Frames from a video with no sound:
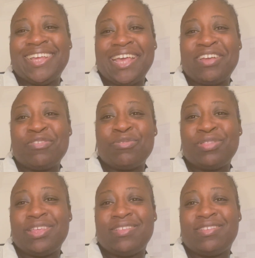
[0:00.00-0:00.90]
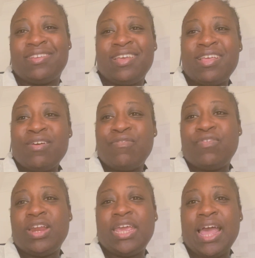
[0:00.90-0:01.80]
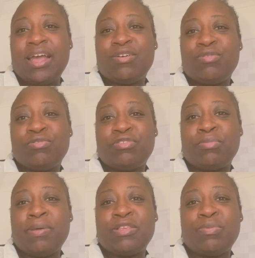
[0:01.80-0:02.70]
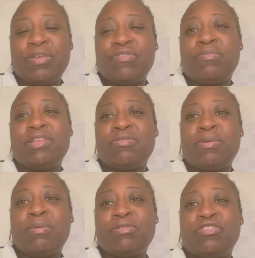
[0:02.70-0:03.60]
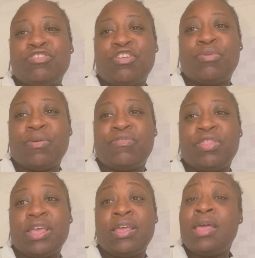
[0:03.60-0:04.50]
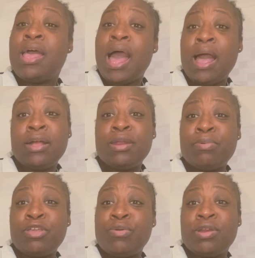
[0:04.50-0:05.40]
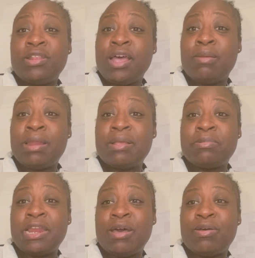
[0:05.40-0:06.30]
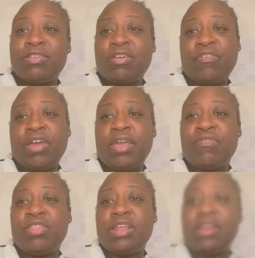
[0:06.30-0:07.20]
ignore this funny angle. It's the best way for me to be able to show you everything. I'm going to put you on a time lapse now as I write everything